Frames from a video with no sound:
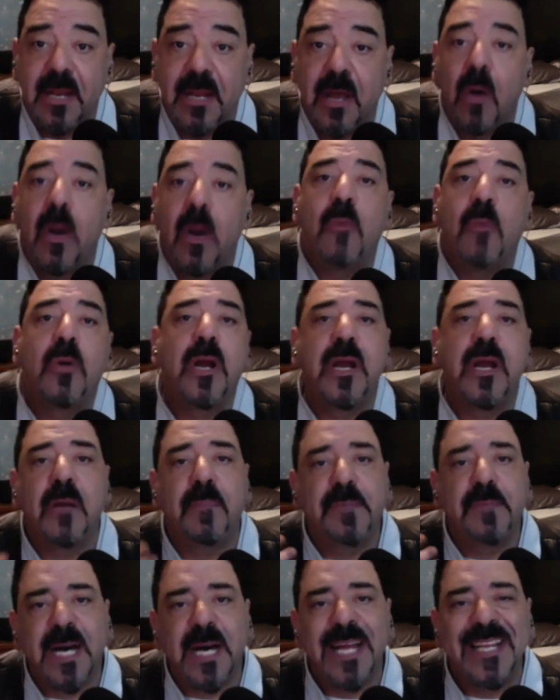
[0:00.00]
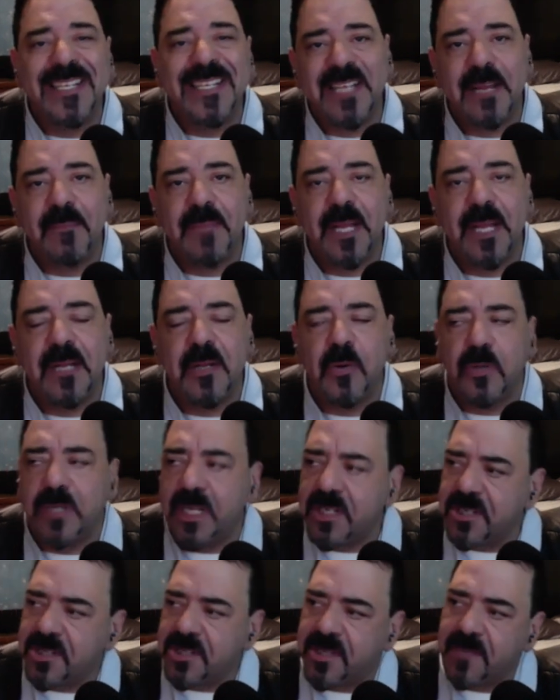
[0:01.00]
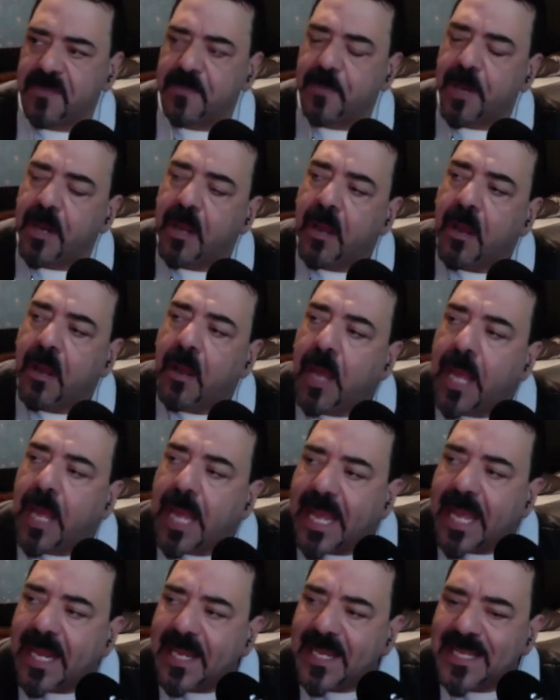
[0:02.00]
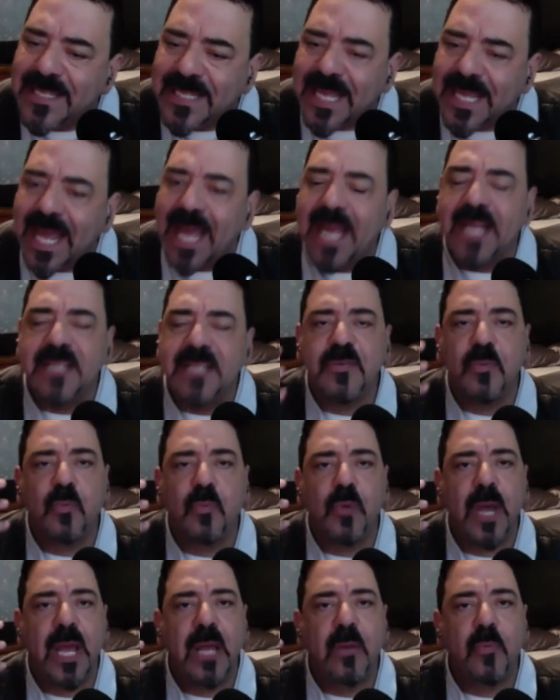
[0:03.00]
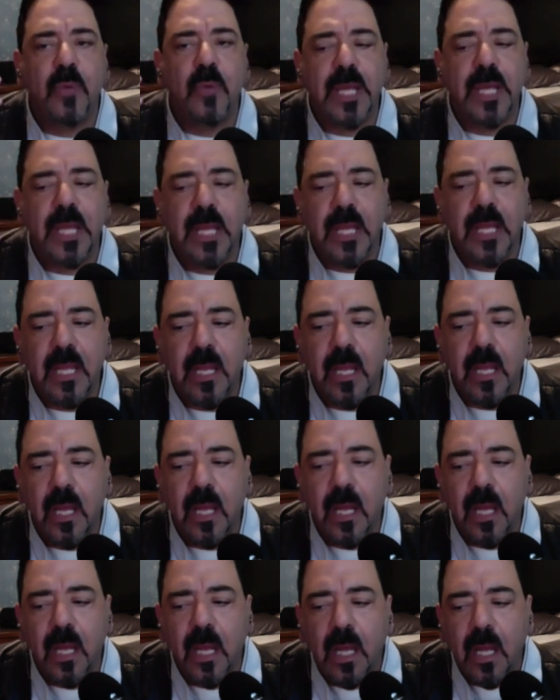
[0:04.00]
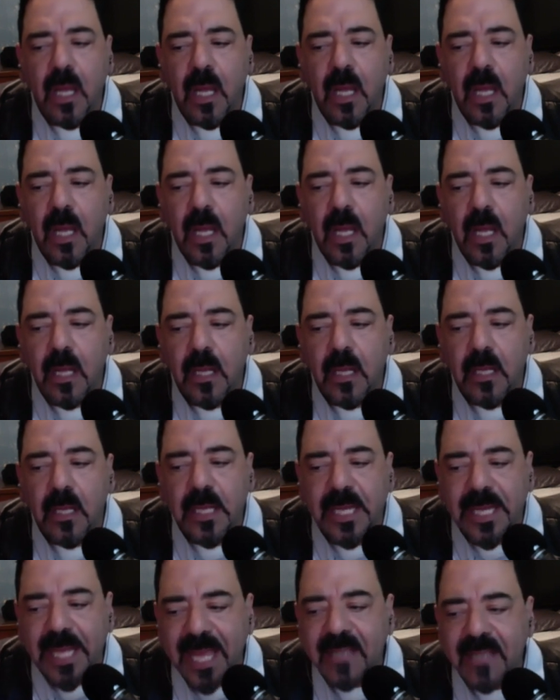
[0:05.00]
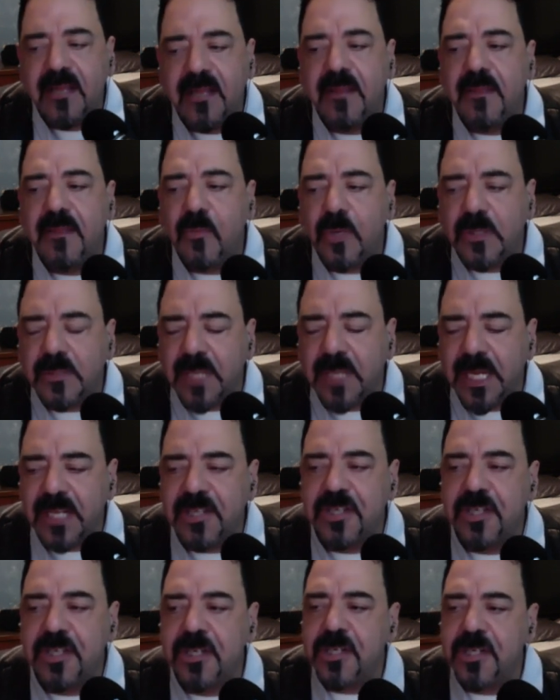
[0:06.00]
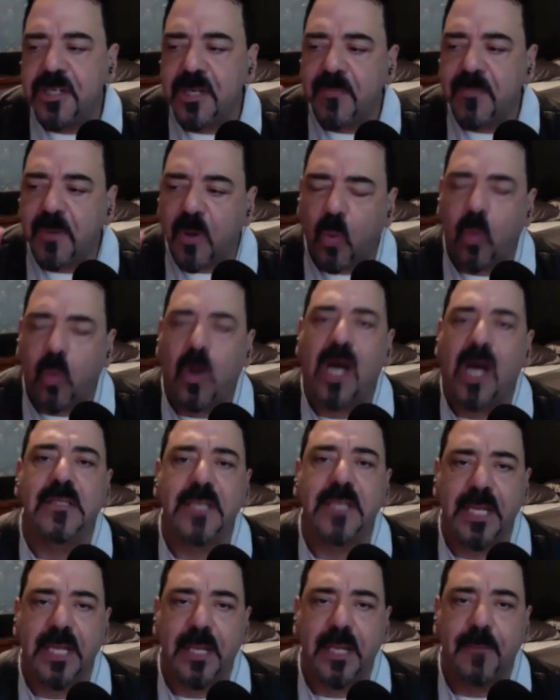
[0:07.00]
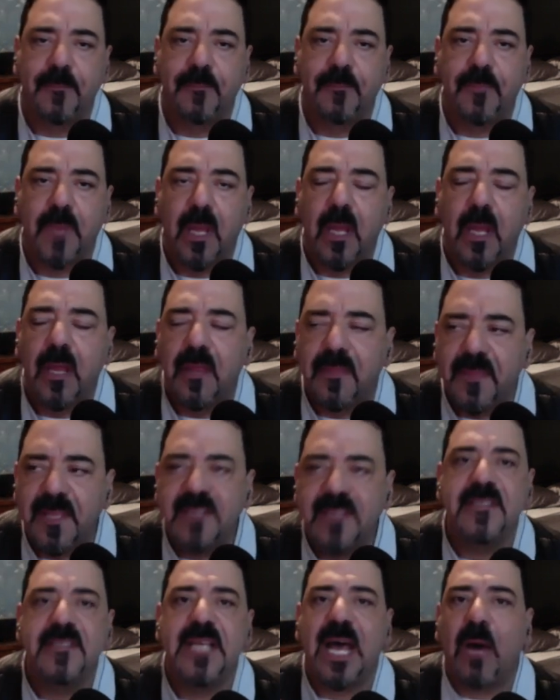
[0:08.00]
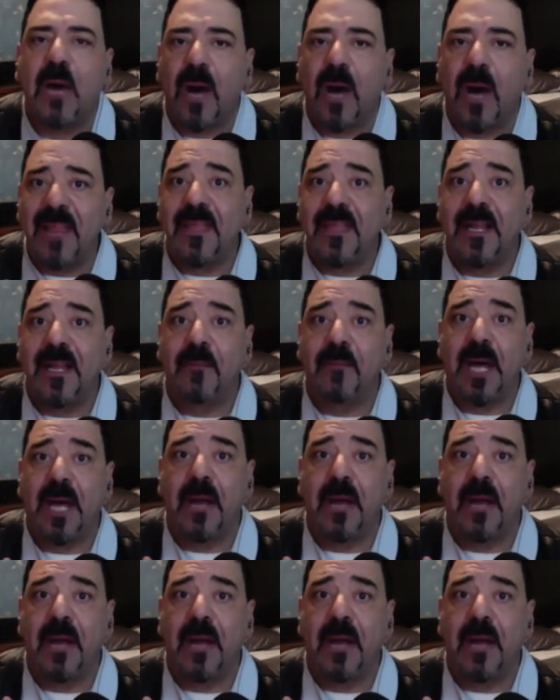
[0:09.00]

They might say no. And we're going to apply the same thing to relationships. But in this case, when we get to the relationship quality, this